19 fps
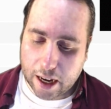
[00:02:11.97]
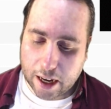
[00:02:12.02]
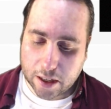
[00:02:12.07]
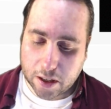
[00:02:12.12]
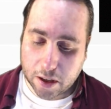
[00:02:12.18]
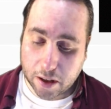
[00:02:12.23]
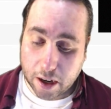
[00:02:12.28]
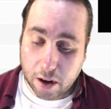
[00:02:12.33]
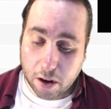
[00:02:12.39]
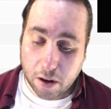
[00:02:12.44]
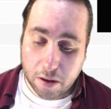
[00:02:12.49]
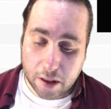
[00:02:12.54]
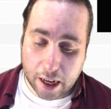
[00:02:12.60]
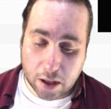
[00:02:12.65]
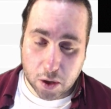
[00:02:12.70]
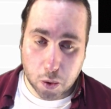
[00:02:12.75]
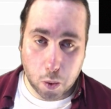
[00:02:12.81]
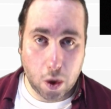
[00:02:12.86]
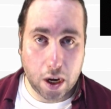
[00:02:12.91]
So there,
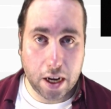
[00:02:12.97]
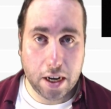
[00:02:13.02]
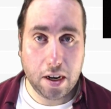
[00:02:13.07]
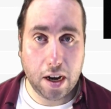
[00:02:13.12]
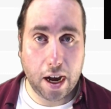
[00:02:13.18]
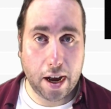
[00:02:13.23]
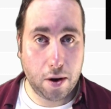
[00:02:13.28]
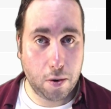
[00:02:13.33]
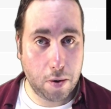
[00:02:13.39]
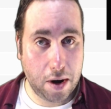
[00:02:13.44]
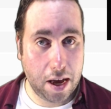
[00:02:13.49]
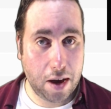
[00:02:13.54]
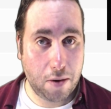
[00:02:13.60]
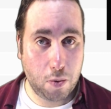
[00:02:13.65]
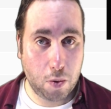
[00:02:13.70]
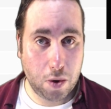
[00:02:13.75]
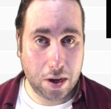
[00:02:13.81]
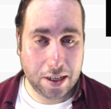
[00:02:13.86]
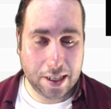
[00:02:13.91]
that's one. I already
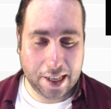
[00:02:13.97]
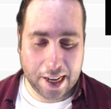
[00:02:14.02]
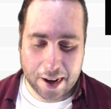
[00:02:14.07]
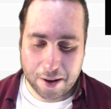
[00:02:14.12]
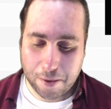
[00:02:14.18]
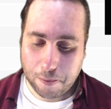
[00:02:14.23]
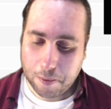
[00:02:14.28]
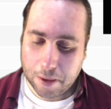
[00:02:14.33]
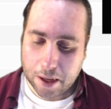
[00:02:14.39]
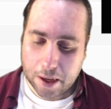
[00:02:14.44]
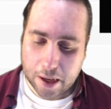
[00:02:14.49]
have one down.